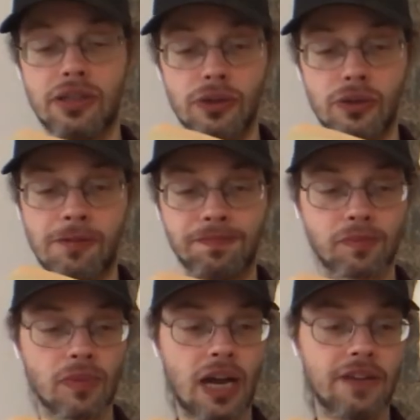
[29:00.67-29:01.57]
too.
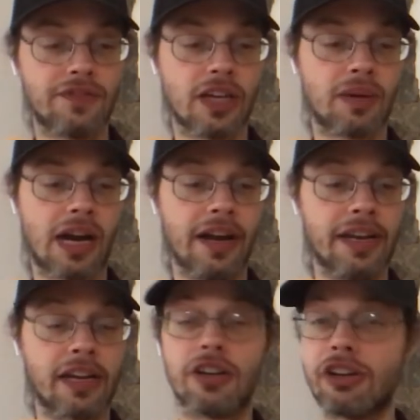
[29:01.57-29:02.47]
I've done my
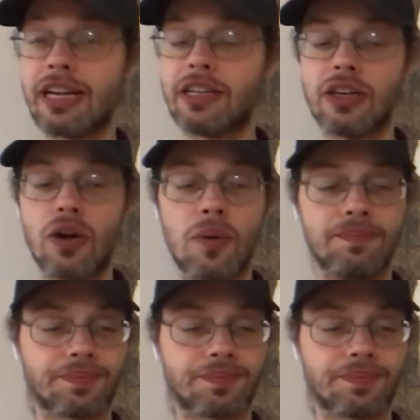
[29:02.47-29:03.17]
ironing. Are you ready to go?"